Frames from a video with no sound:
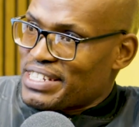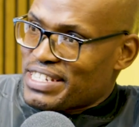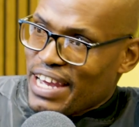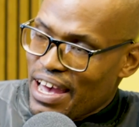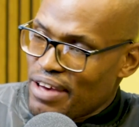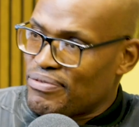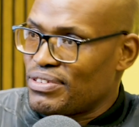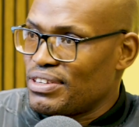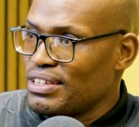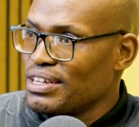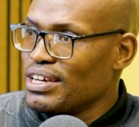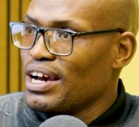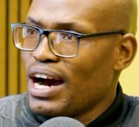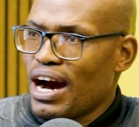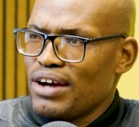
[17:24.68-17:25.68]
heavy,
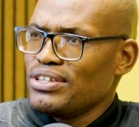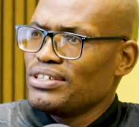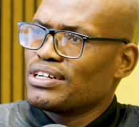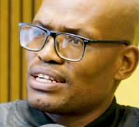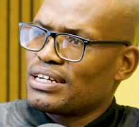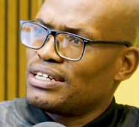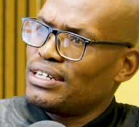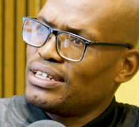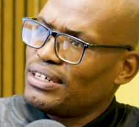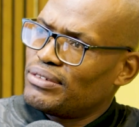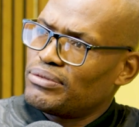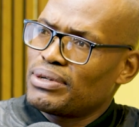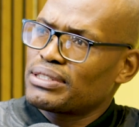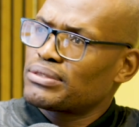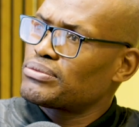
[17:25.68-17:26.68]
how are you gonna?
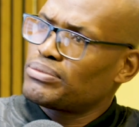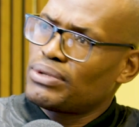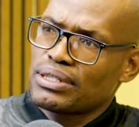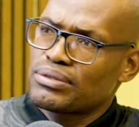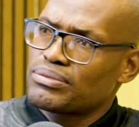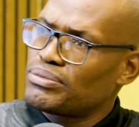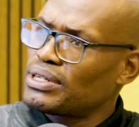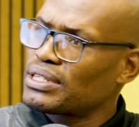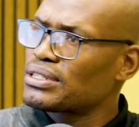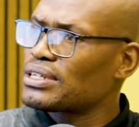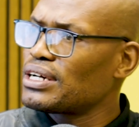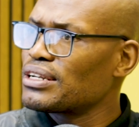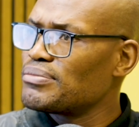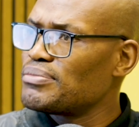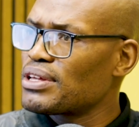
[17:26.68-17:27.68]
What
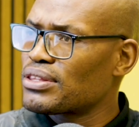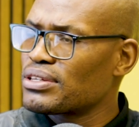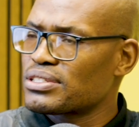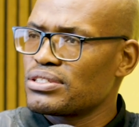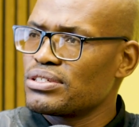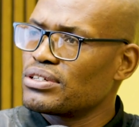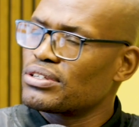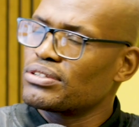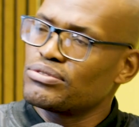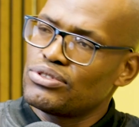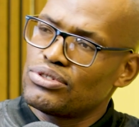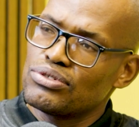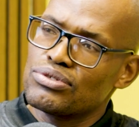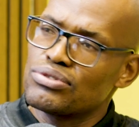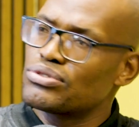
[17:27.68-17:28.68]
kind of methods are you gonna use?